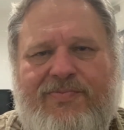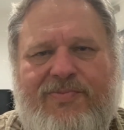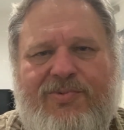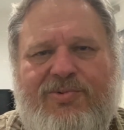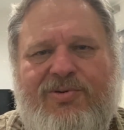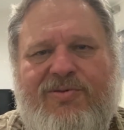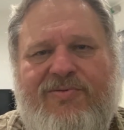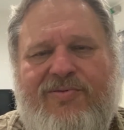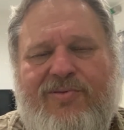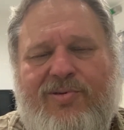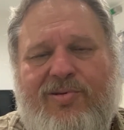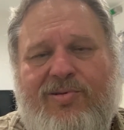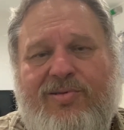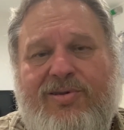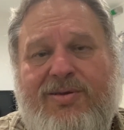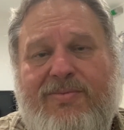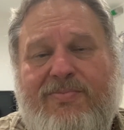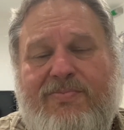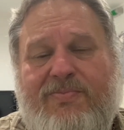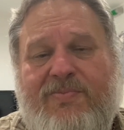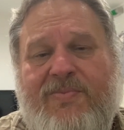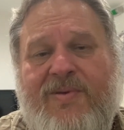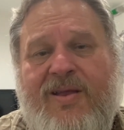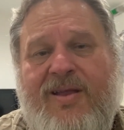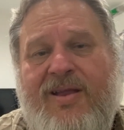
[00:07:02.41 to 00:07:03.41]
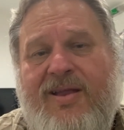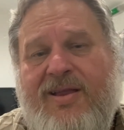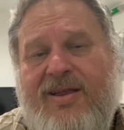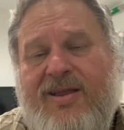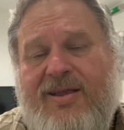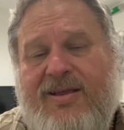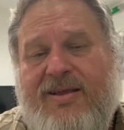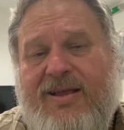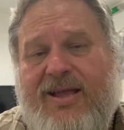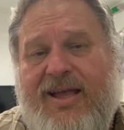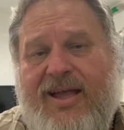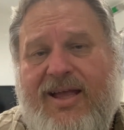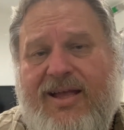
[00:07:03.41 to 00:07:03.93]
with all
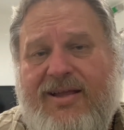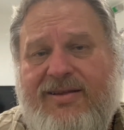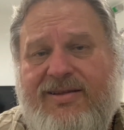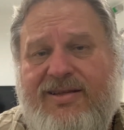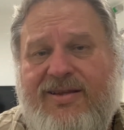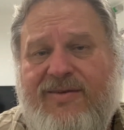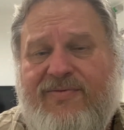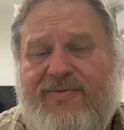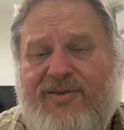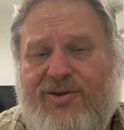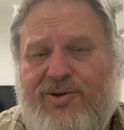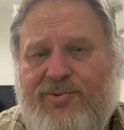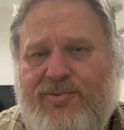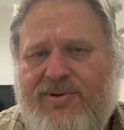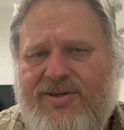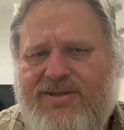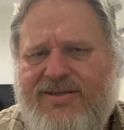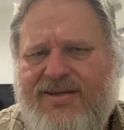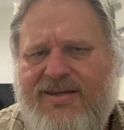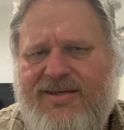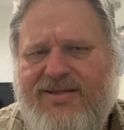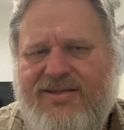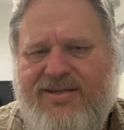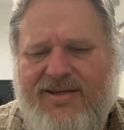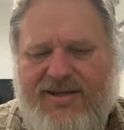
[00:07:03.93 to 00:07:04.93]
the different whiskeys